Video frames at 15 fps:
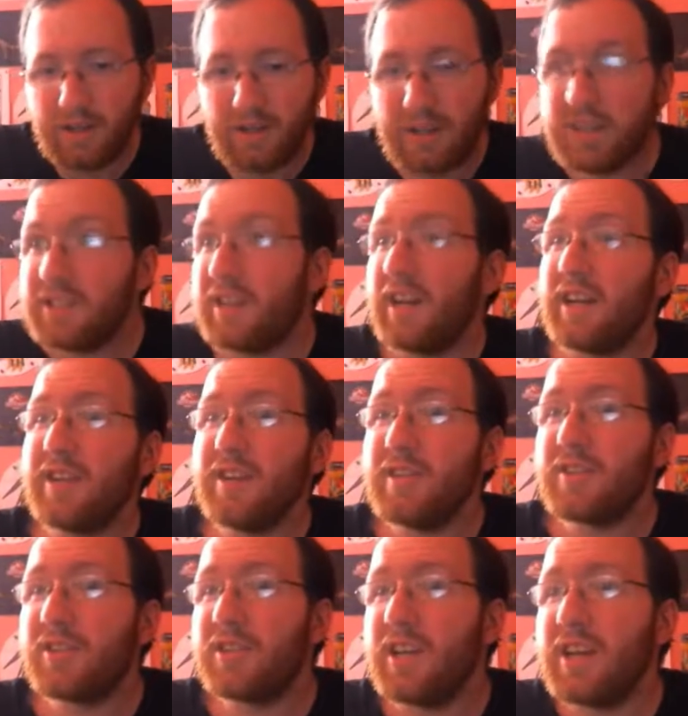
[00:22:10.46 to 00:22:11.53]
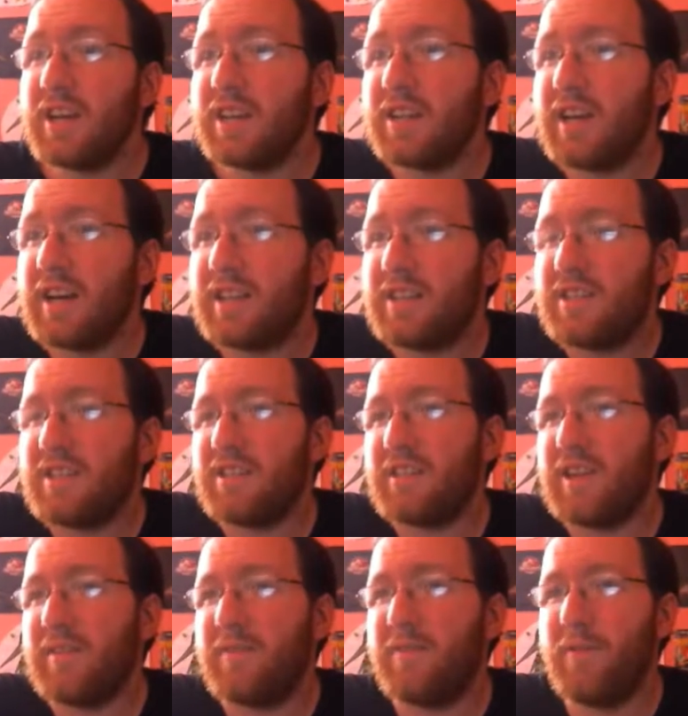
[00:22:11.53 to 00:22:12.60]
Because I can understand
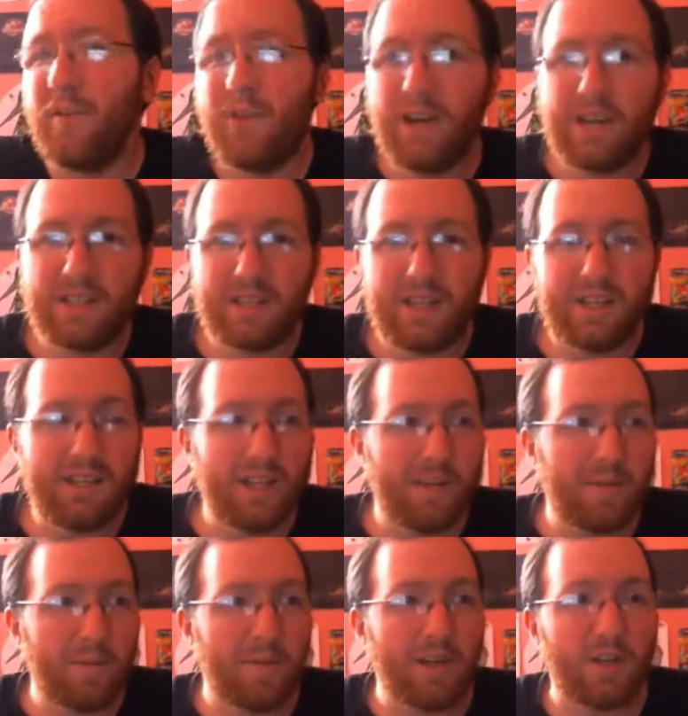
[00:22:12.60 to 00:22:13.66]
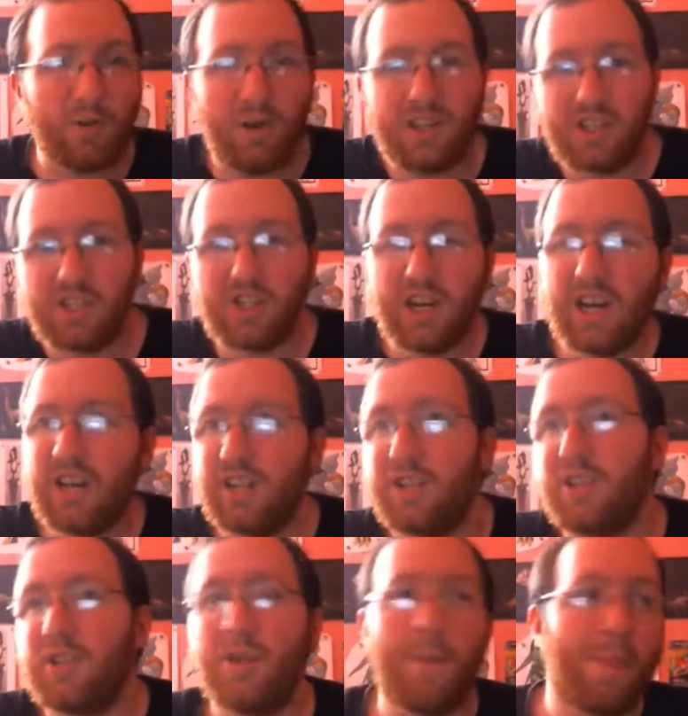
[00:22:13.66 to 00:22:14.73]
that full odds can definitely be quite the
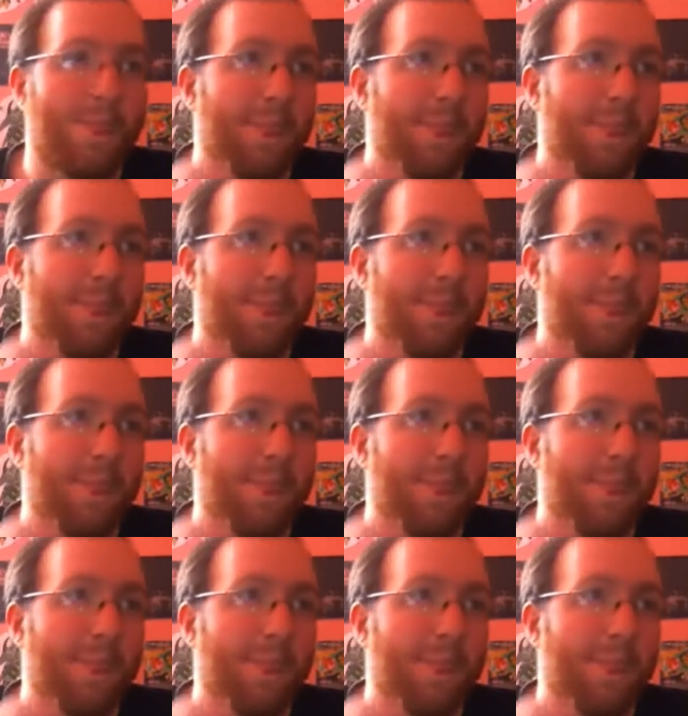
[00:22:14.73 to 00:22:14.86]
challenge.